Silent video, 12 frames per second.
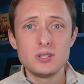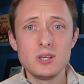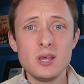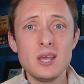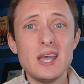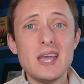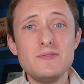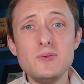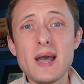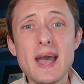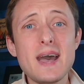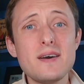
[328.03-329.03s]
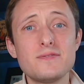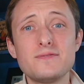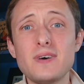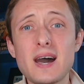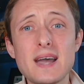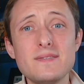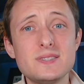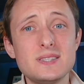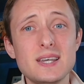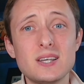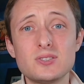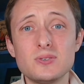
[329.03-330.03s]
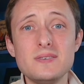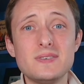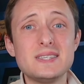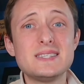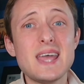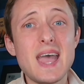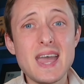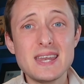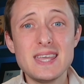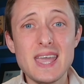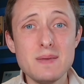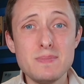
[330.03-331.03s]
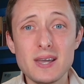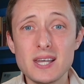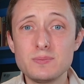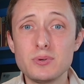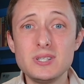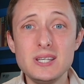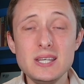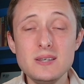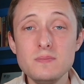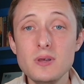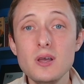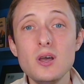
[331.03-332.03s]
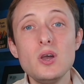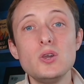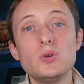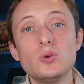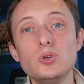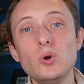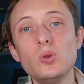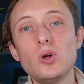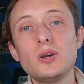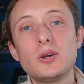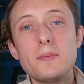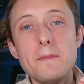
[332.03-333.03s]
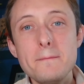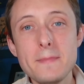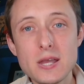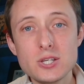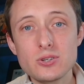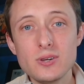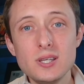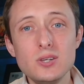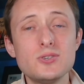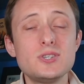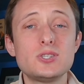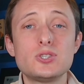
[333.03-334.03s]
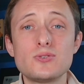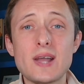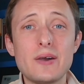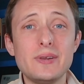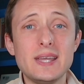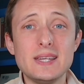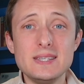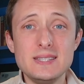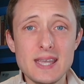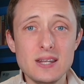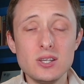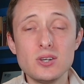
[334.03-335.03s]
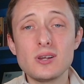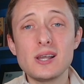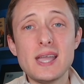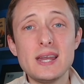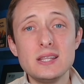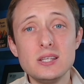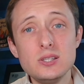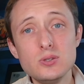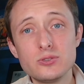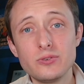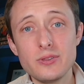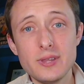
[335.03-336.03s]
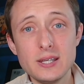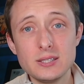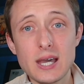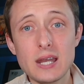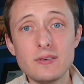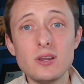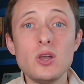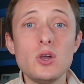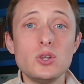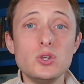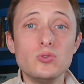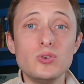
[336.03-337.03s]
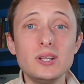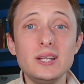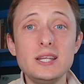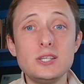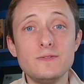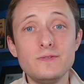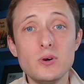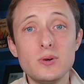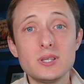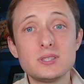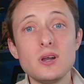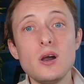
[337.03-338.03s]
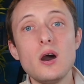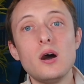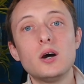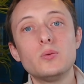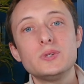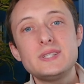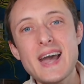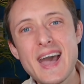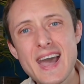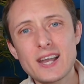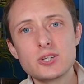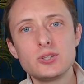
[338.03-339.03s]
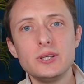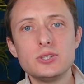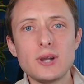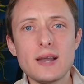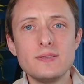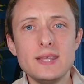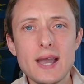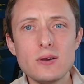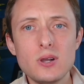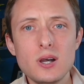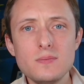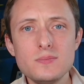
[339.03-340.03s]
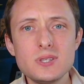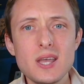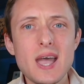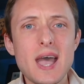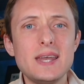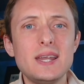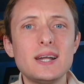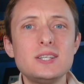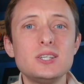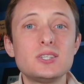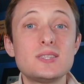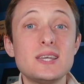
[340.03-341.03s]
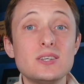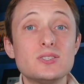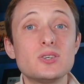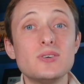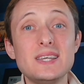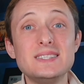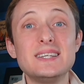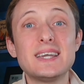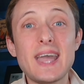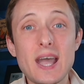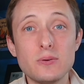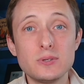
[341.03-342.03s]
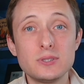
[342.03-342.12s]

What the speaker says: If you have 5, 6, or even 10 KPIs per team, you're no longer measuring, you're just drowning in data. You're not getting the useful things out of it. You really need to focus on what's actually driving the outcomes and not just things that are easy to count.